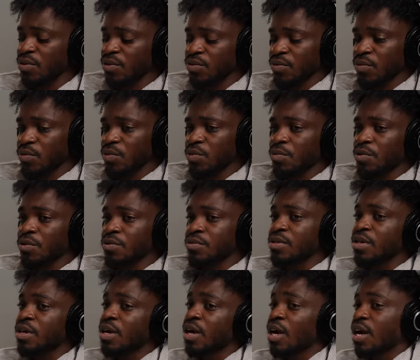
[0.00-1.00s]
to the real world,
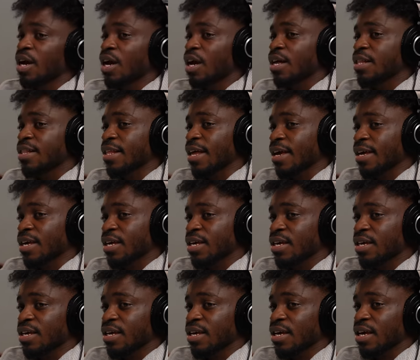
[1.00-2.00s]

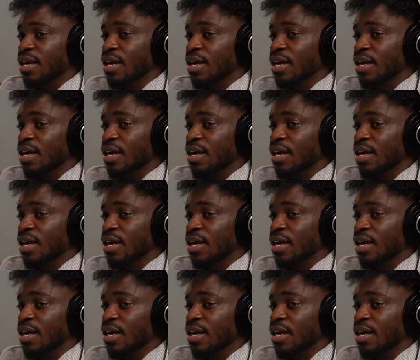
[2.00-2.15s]
like,